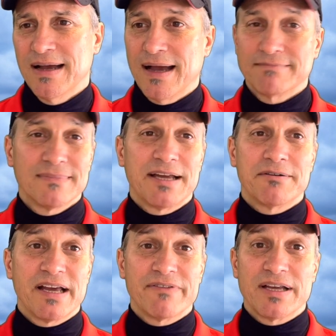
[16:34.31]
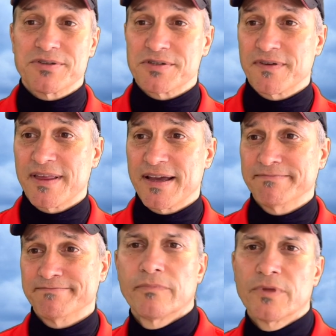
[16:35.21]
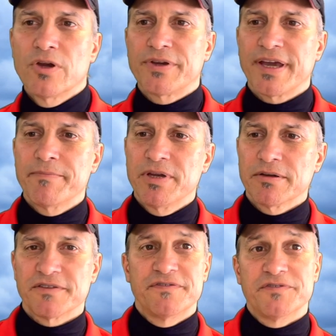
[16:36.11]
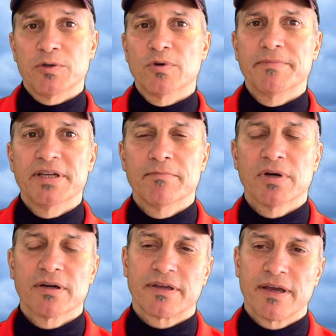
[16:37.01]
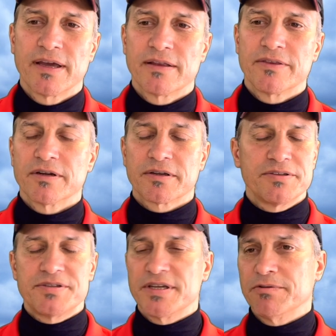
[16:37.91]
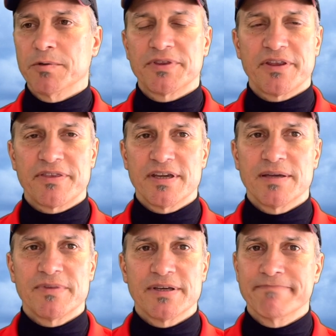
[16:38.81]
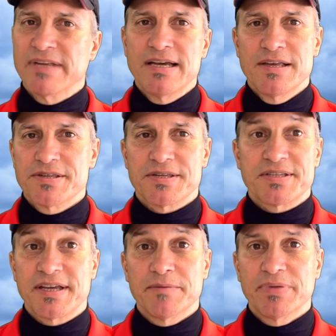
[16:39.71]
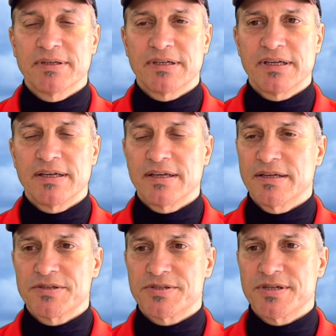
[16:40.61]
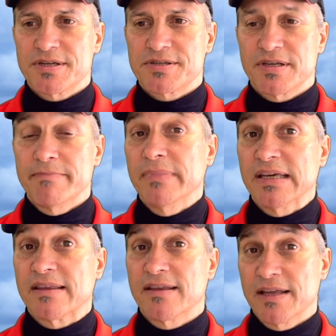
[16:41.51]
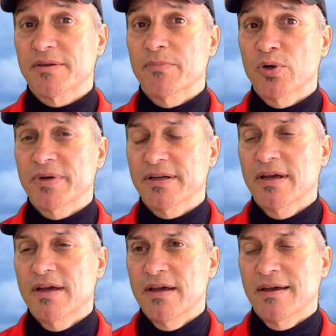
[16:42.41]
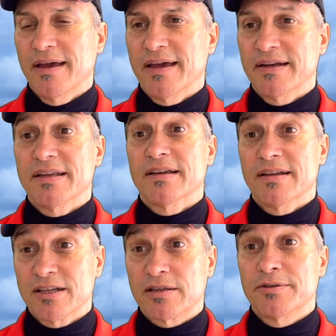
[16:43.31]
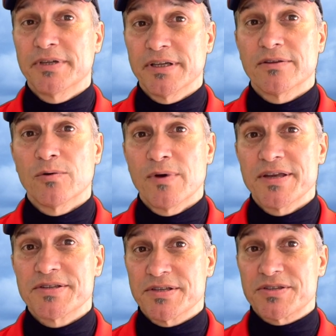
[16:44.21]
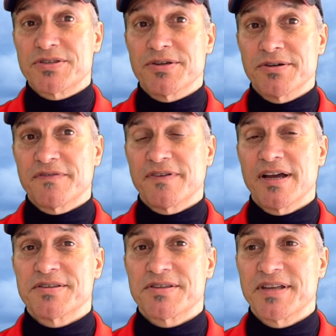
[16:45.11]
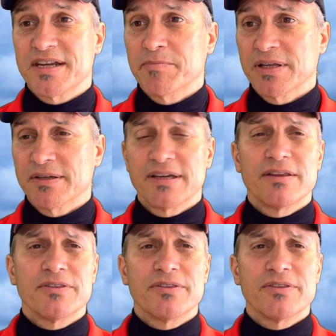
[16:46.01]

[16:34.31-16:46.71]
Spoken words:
I don't have answers for that. Okay, I'm here at the 51-minute mark, and they're continuing with the theme that sustainability is just a myth at the moment, and including the ways to certify sustainability.